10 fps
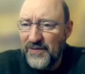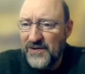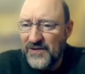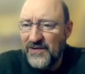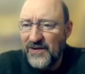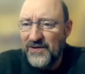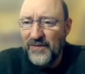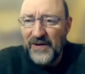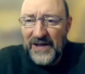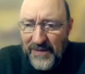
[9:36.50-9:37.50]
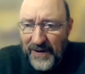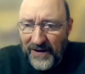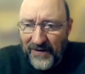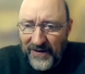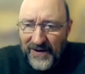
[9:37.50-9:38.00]
to an
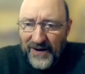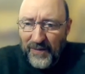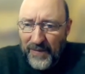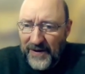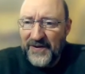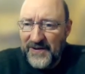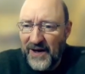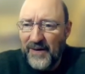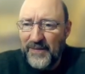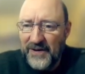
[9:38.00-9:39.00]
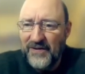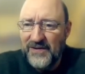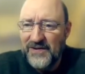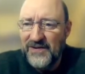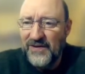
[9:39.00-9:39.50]
email about the topic
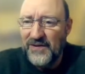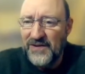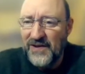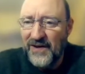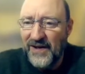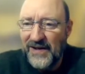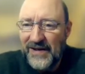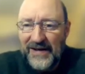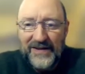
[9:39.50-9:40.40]
you're studying,